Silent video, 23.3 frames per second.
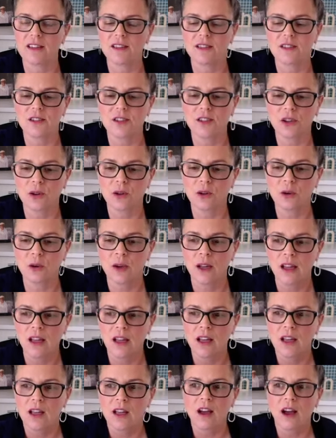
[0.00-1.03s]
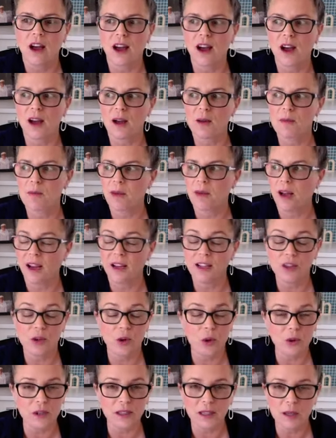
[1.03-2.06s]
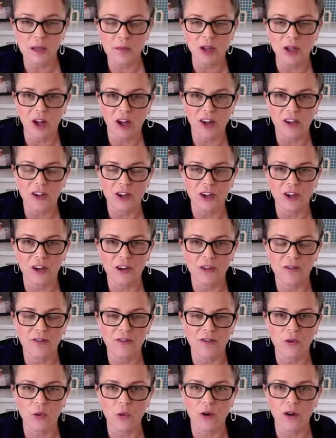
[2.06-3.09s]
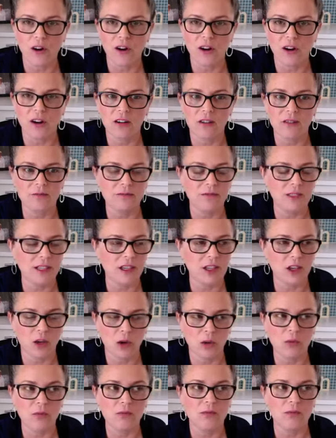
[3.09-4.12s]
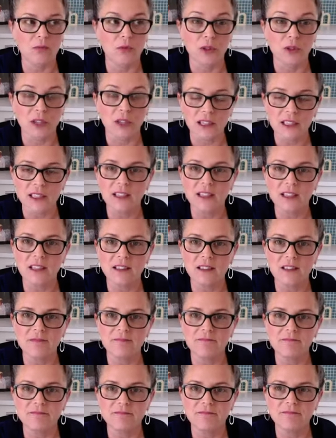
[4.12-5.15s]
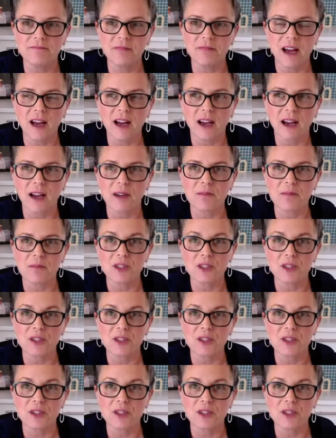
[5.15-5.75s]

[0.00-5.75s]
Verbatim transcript: And so, um, I totally applaud her for you know really uh,